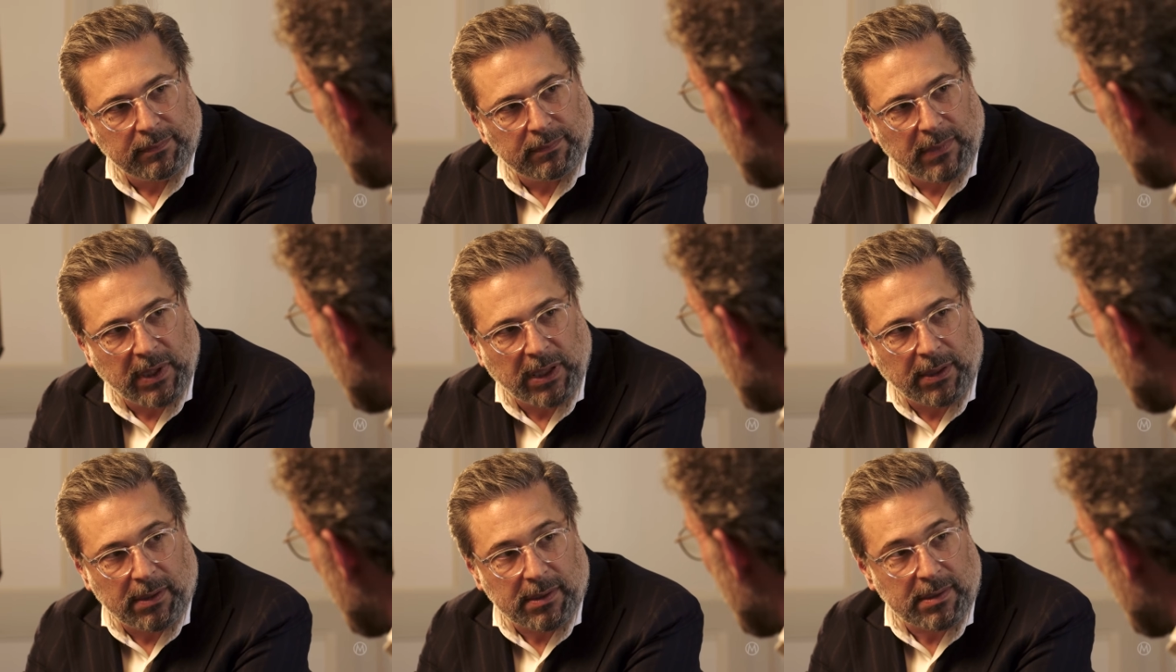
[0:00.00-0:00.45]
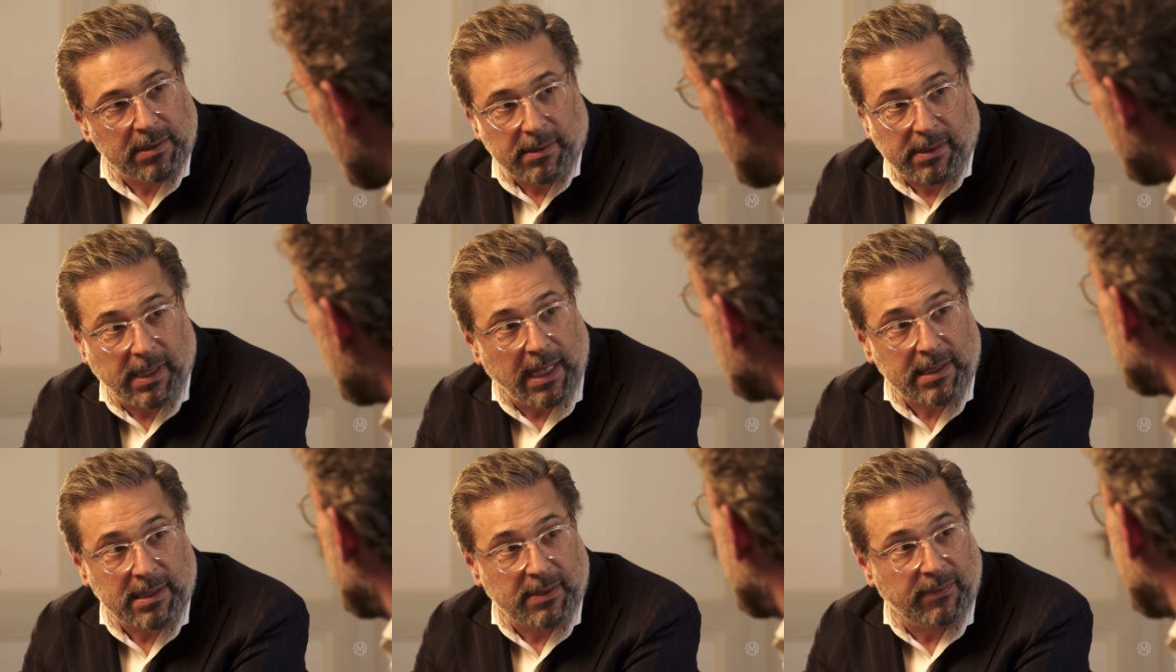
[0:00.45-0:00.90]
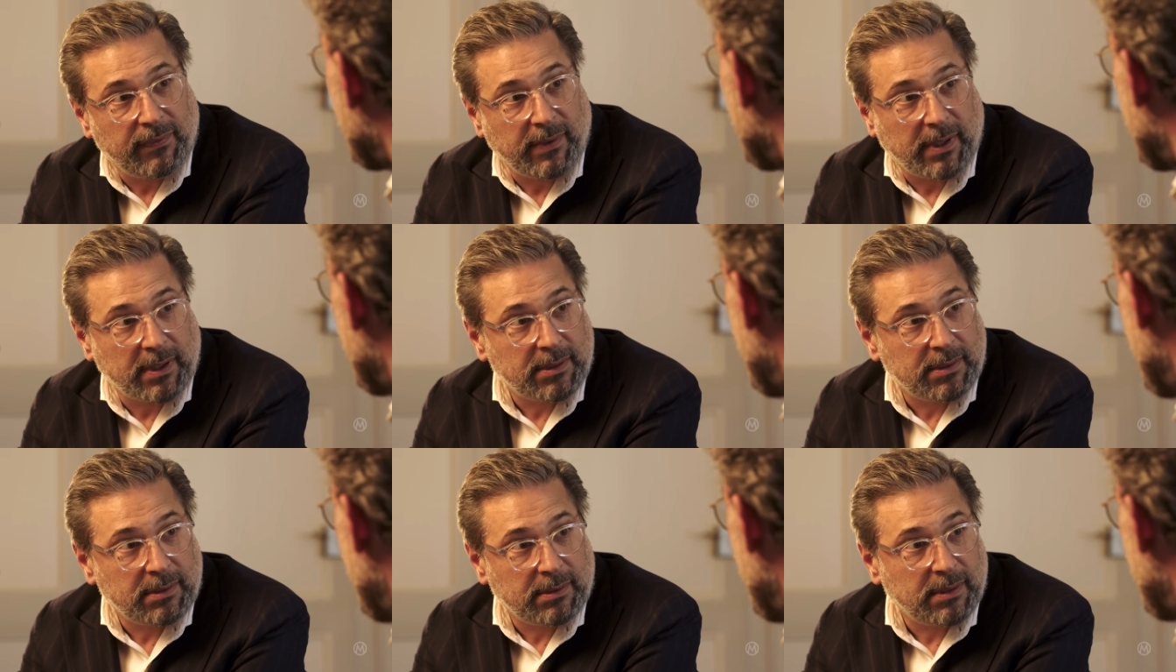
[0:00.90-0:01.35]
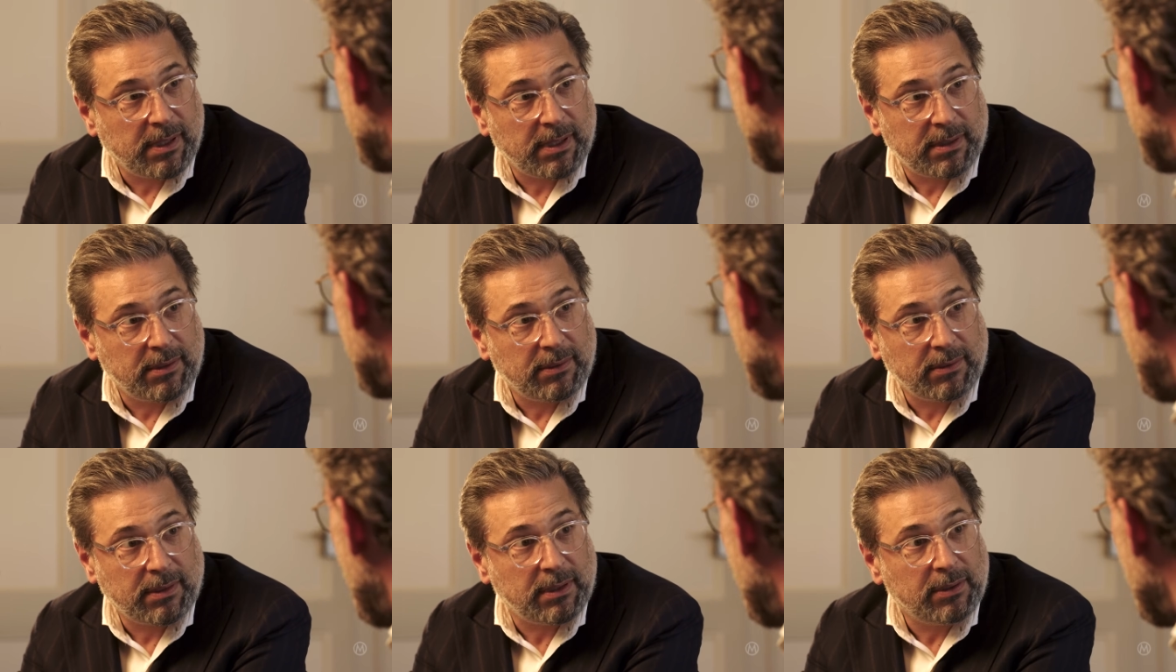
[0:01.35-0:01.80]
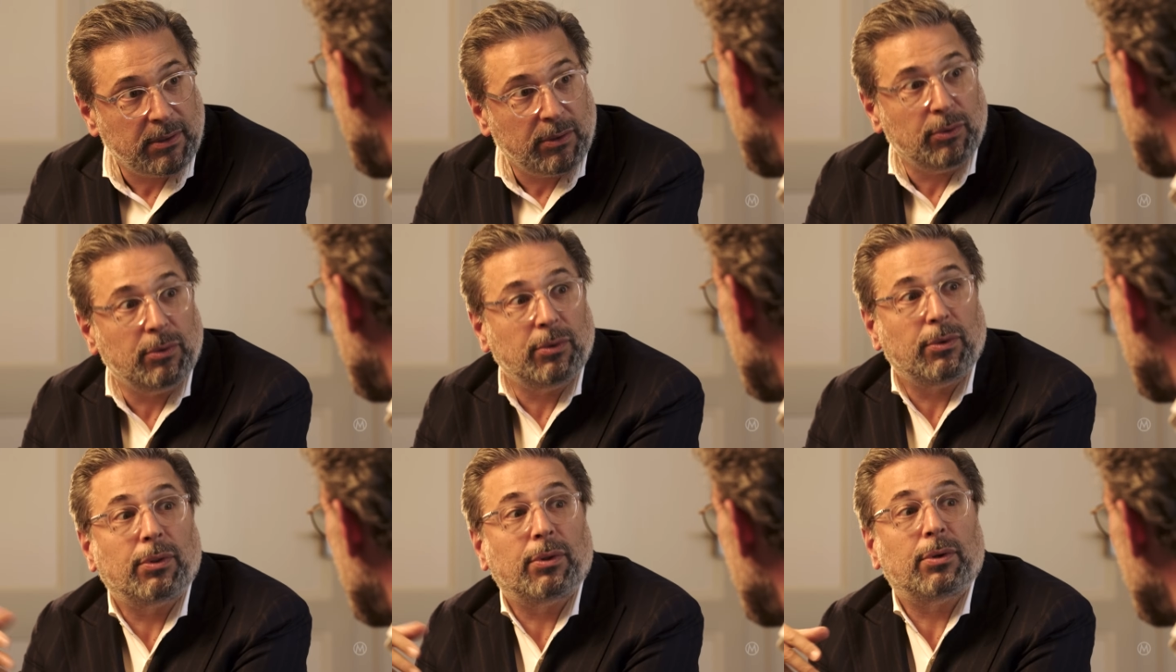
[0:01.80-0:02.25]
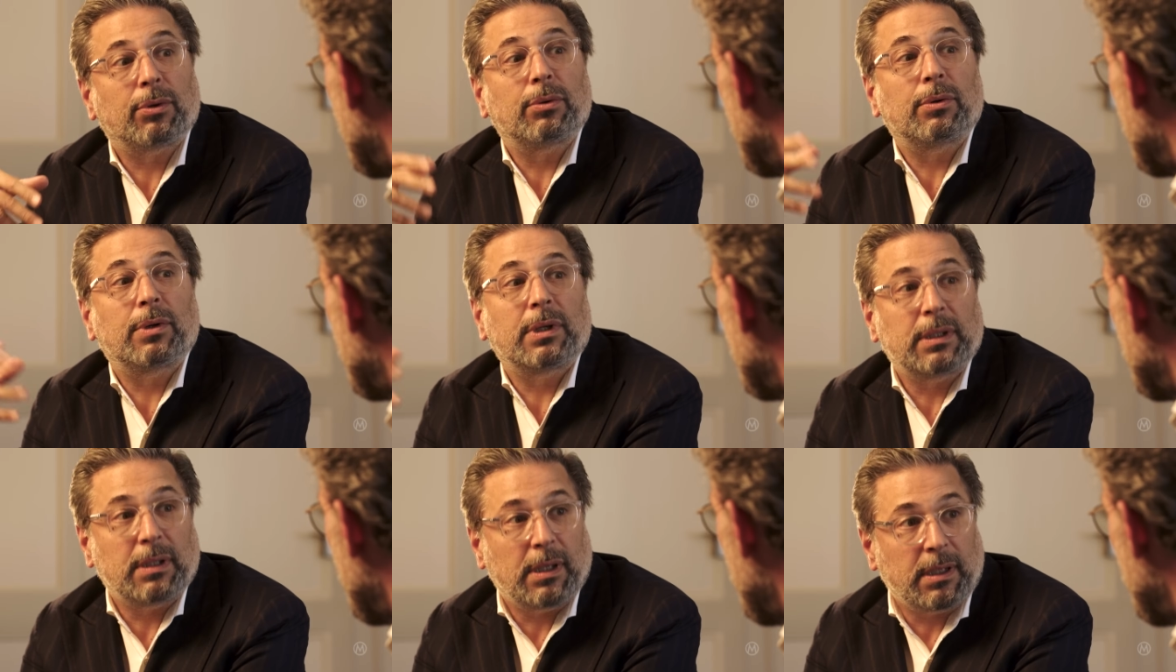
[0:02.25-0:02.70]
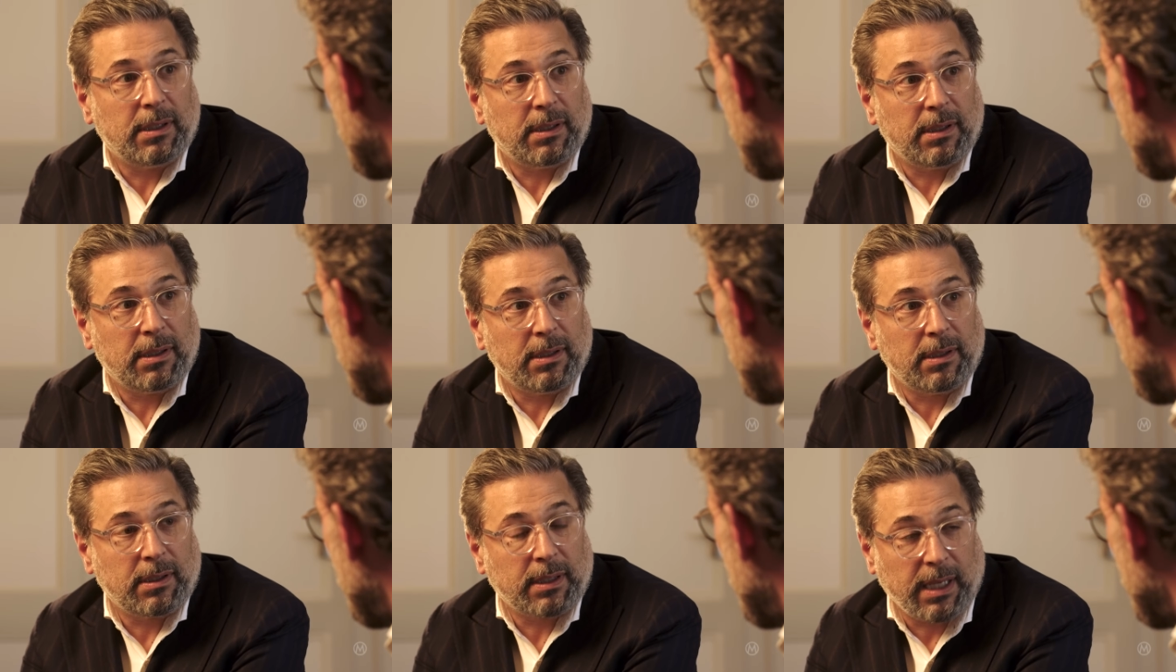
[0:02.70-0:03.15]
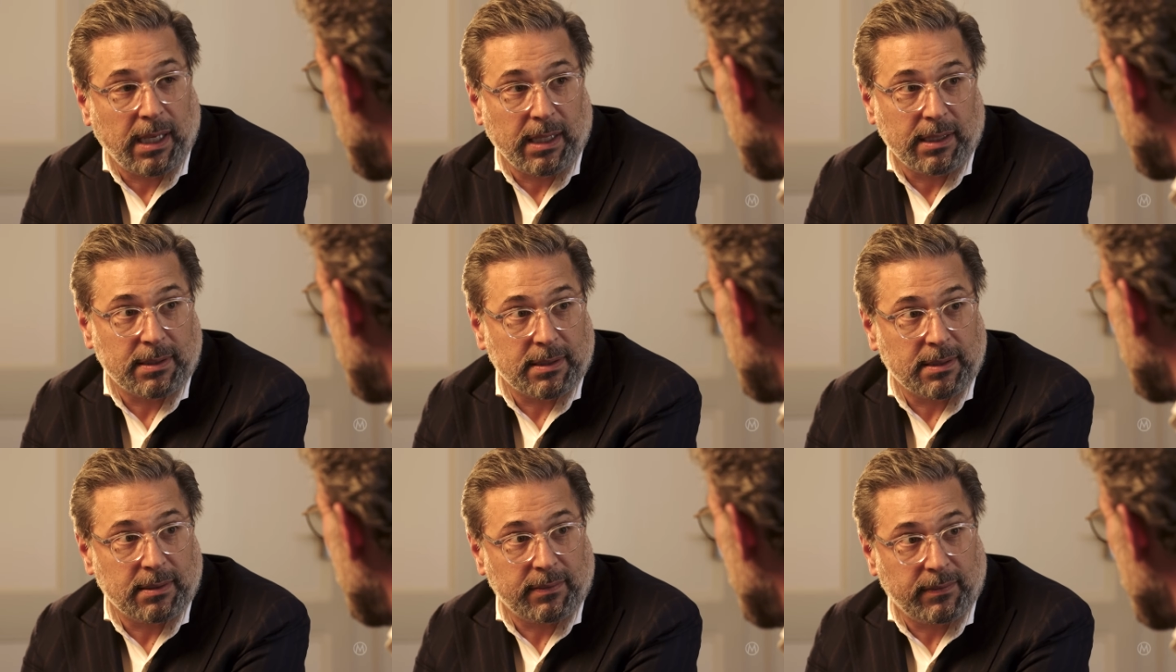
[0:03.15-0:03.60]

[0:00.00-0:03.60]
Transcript: because that's a function that you can do through a case,